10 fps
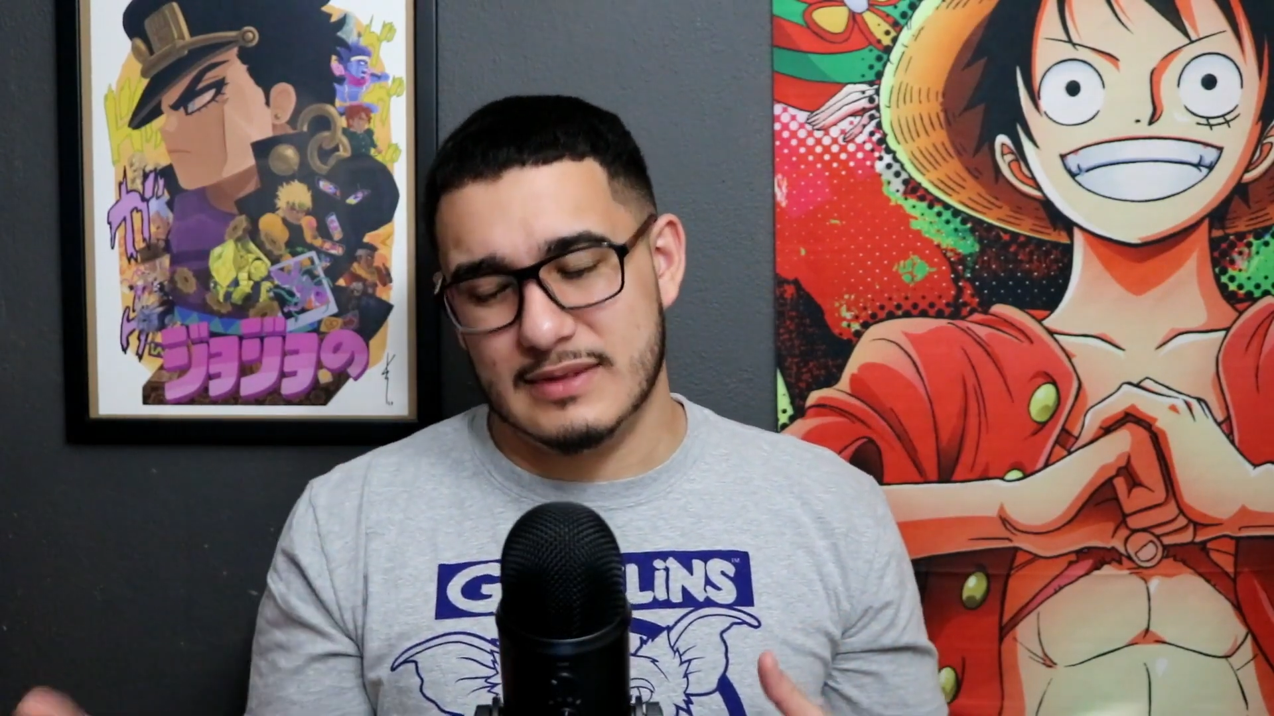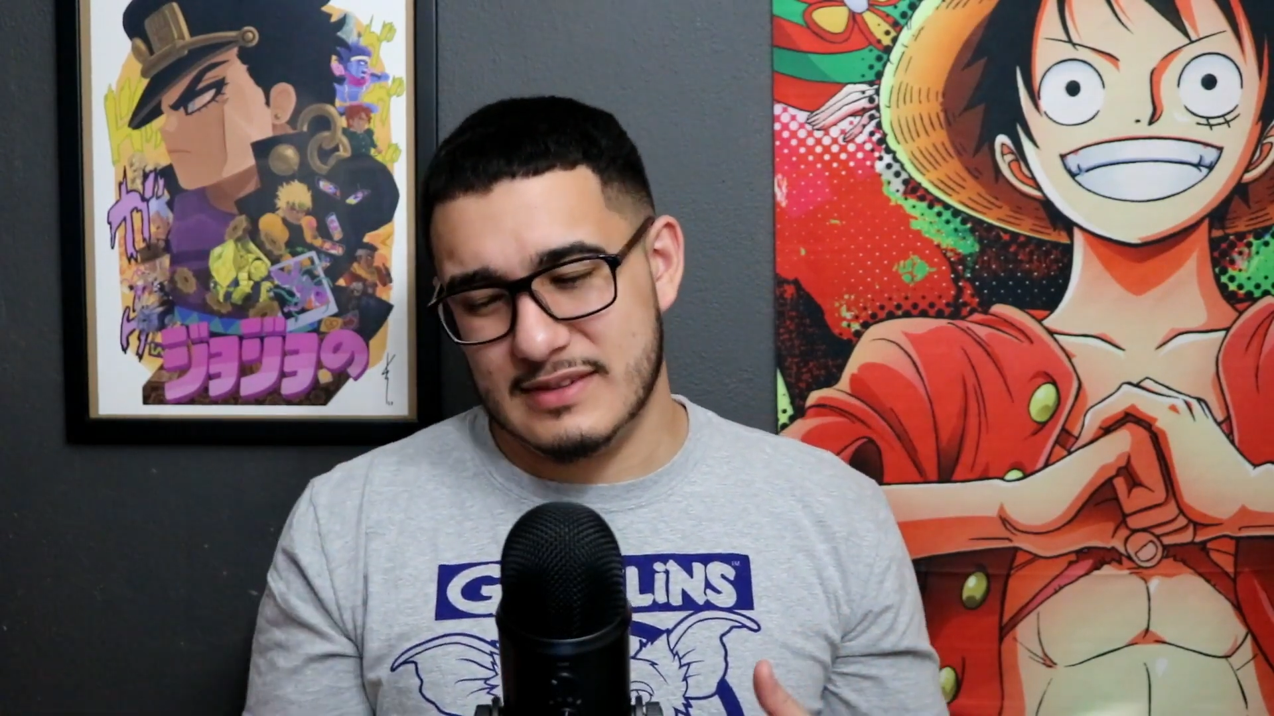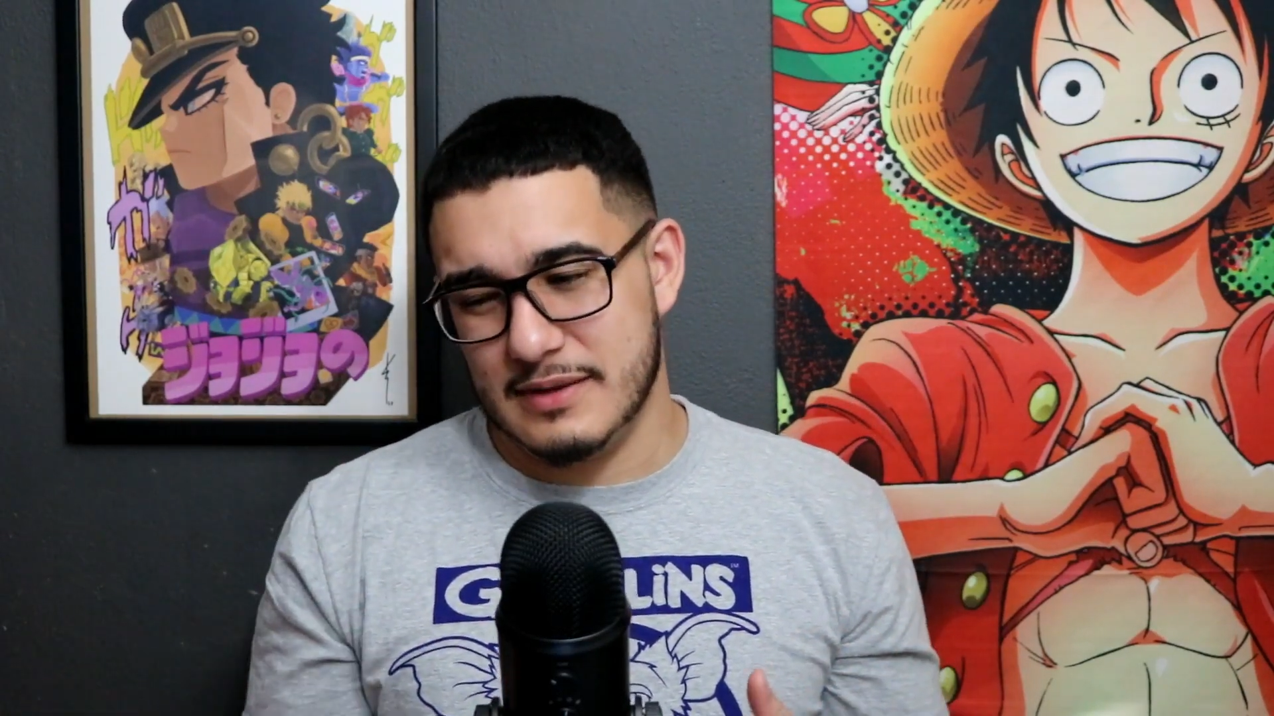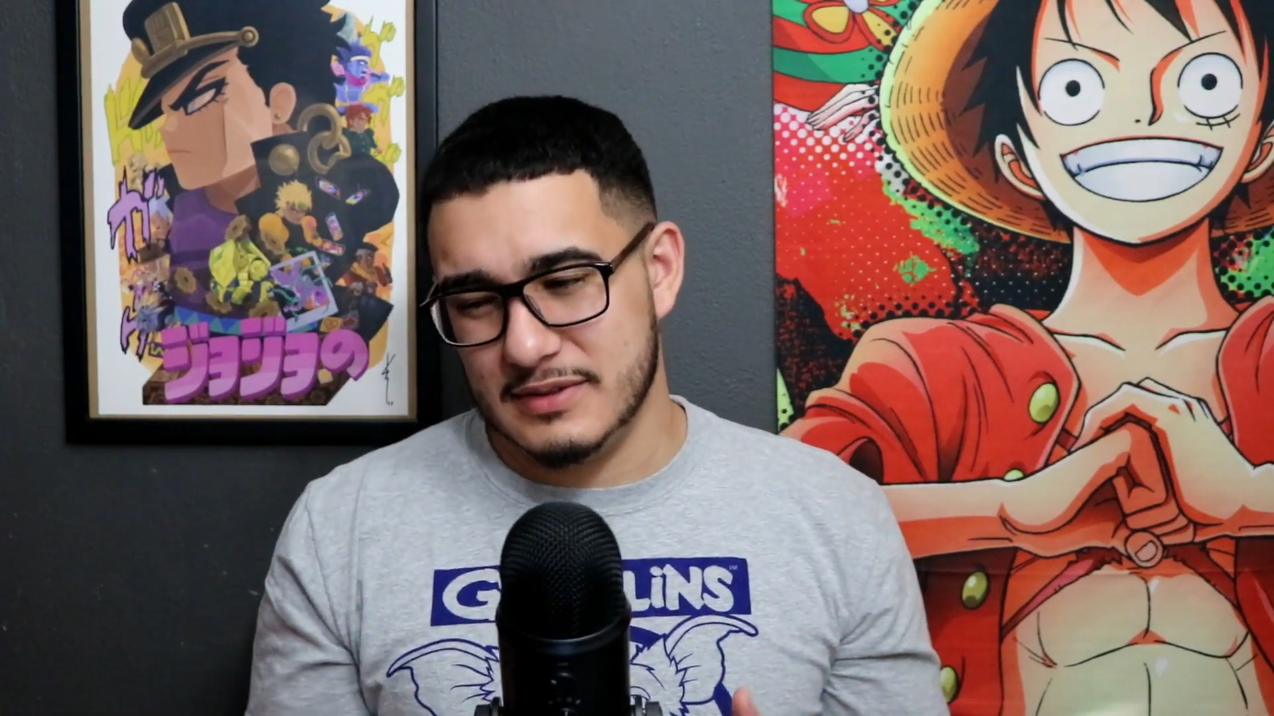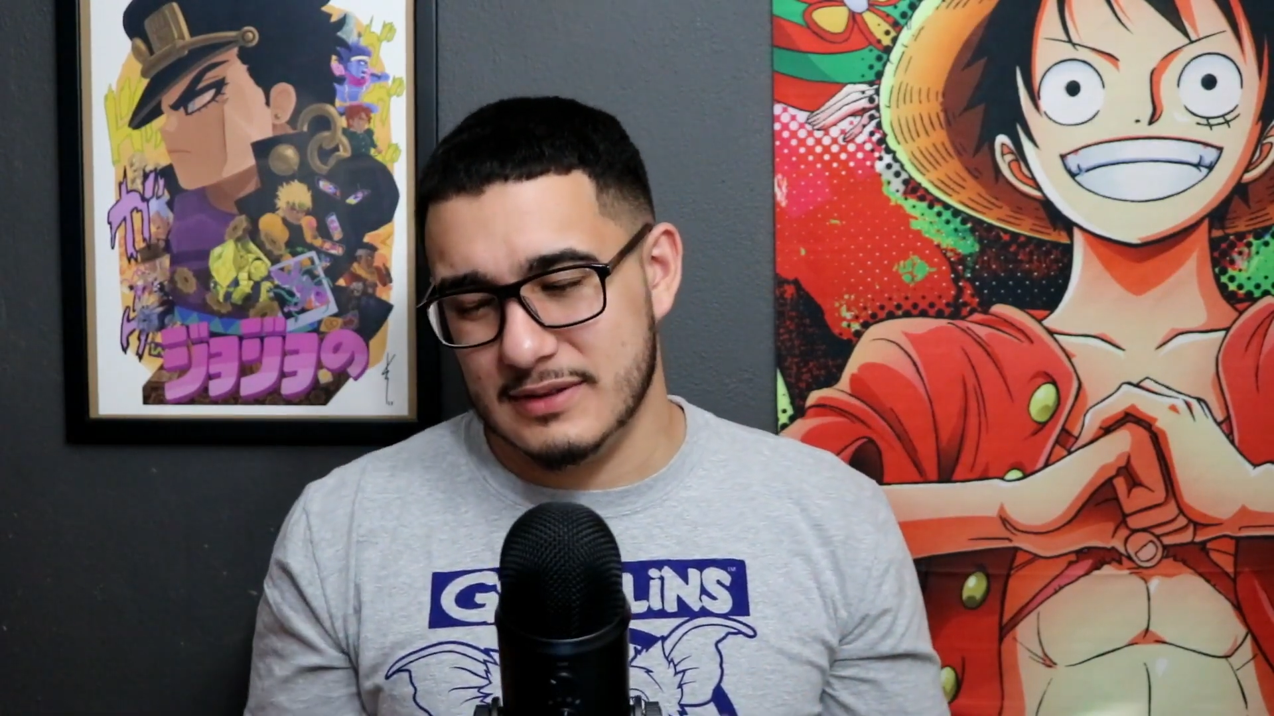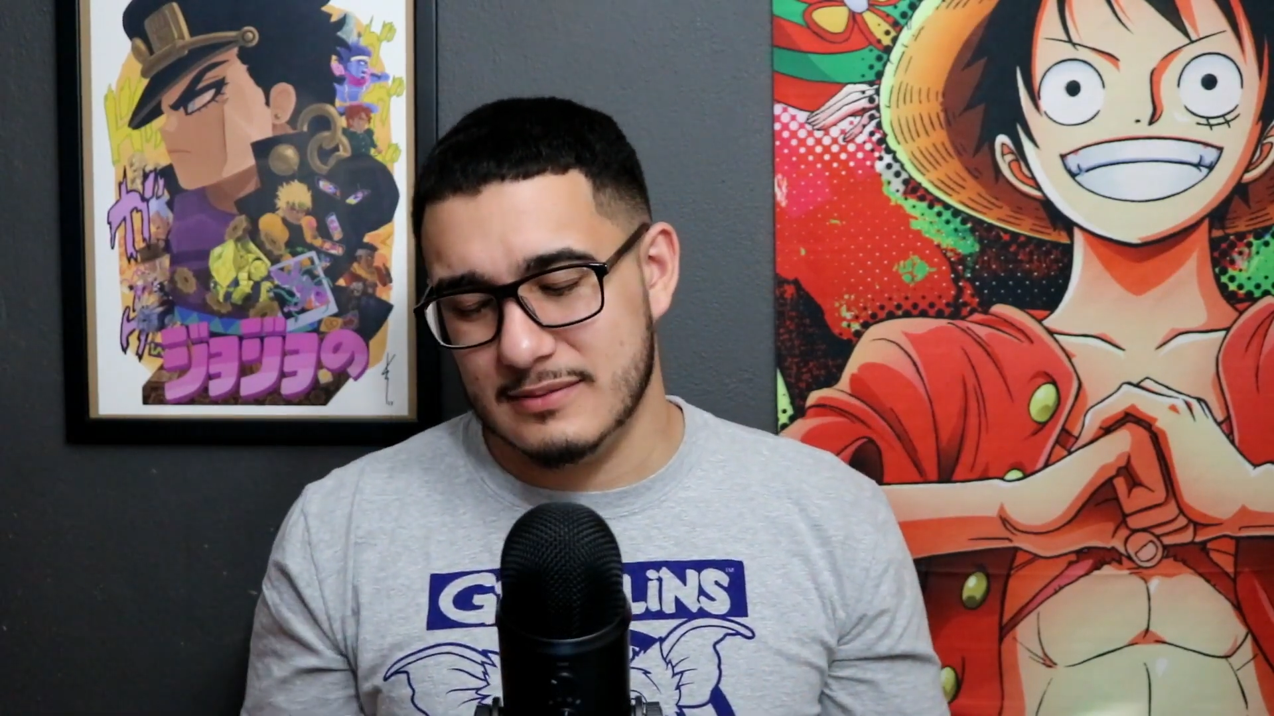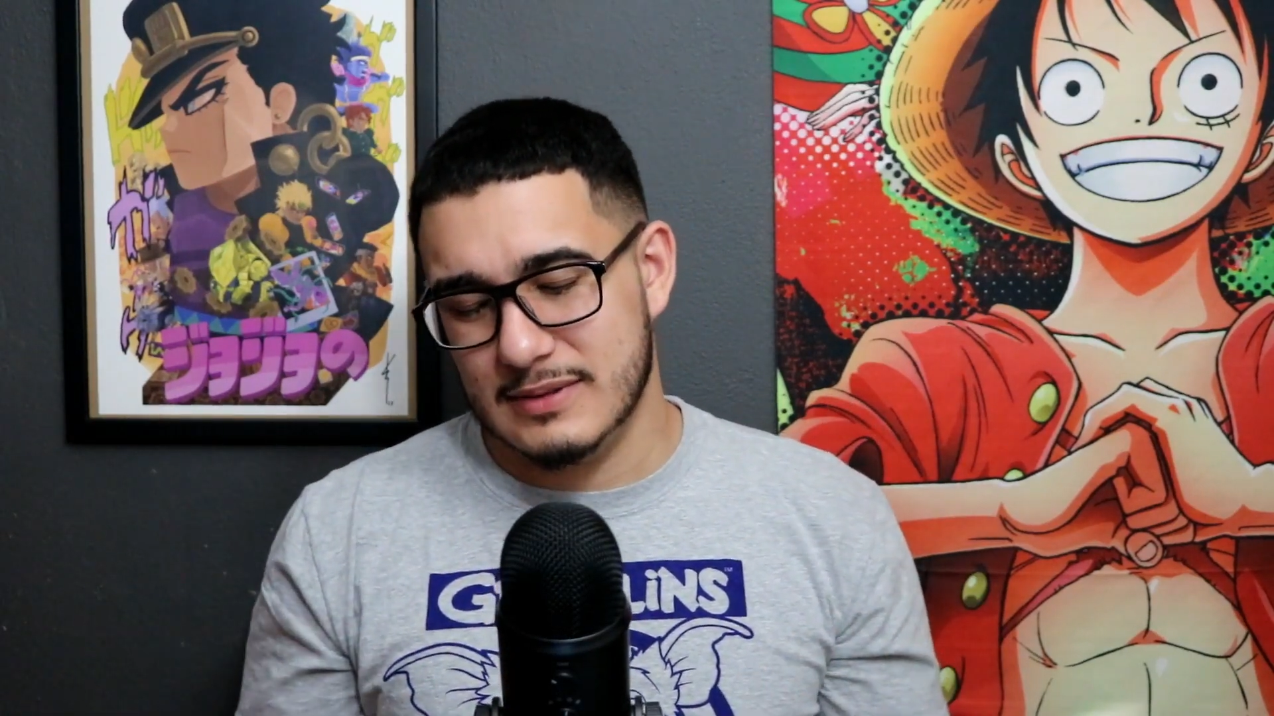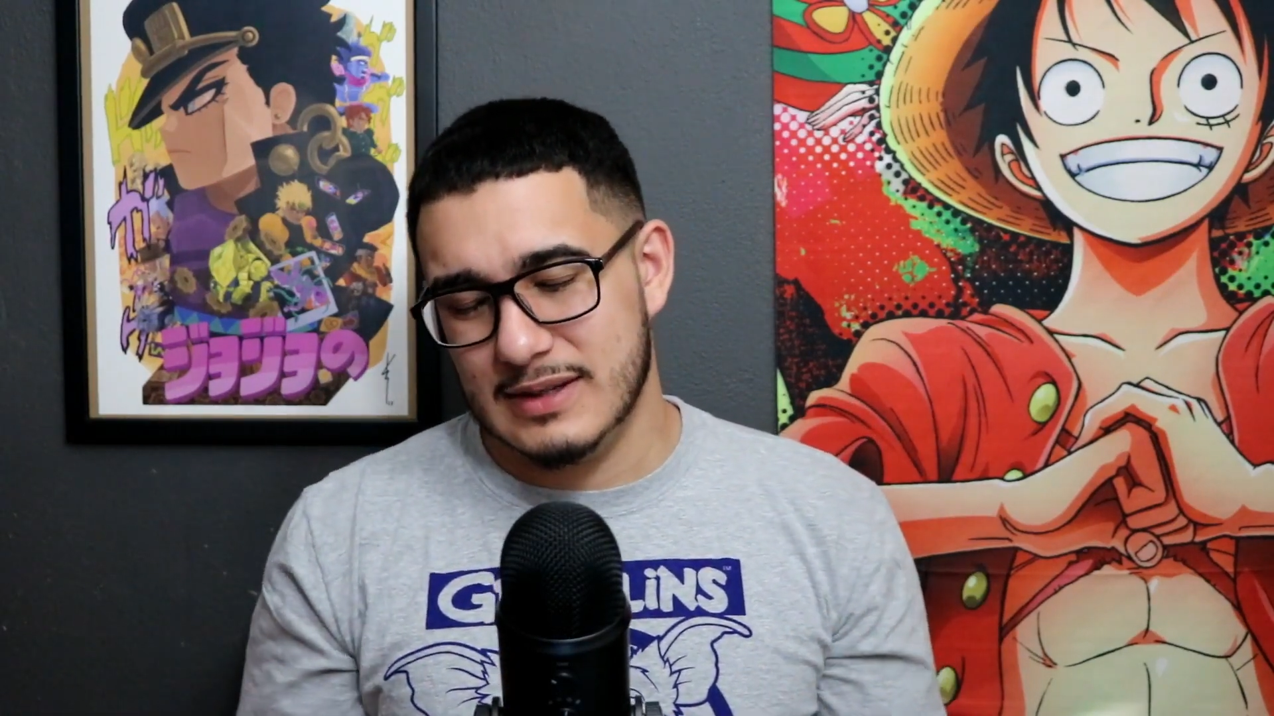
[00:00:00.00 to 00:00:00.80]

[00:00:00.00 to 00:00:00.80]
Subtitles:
7.